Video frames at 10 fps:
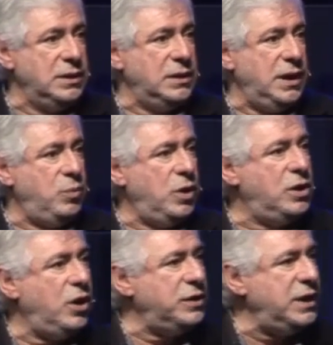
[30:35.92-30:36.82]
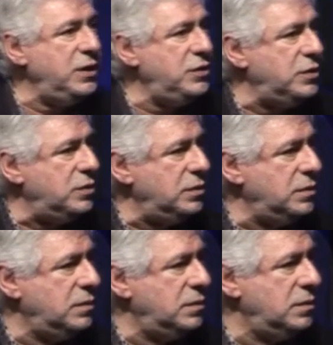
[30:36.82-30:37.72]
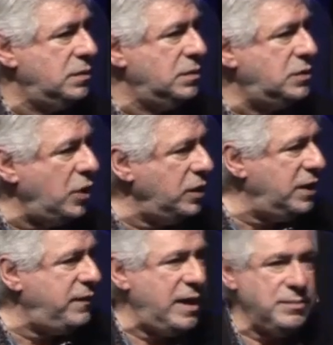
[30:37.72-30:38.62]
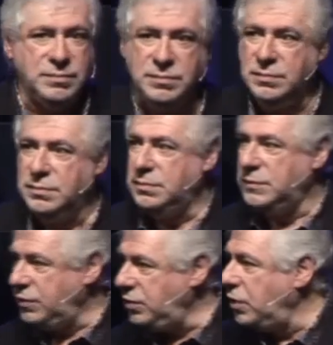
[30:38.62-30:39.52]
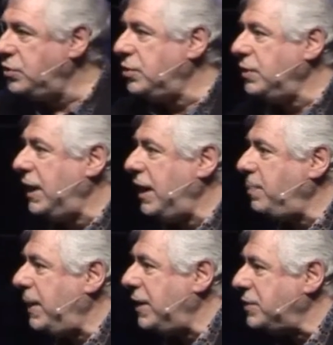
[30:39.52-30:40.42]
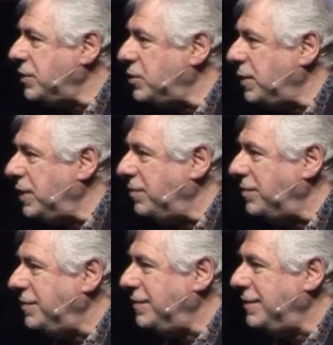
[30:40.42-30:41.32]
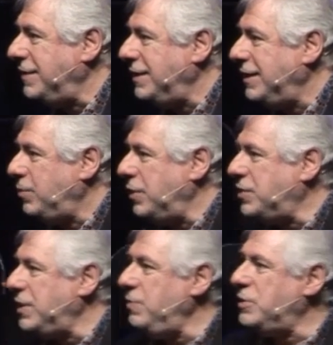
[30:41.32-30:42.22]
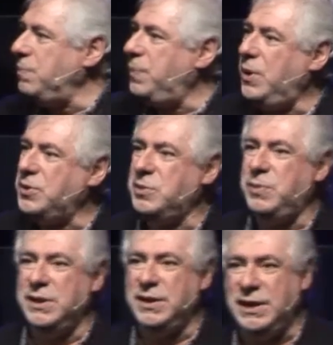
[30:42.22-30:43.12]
at what God can do. Don't give up. There are no two hard baskets with him. What seems impossible in the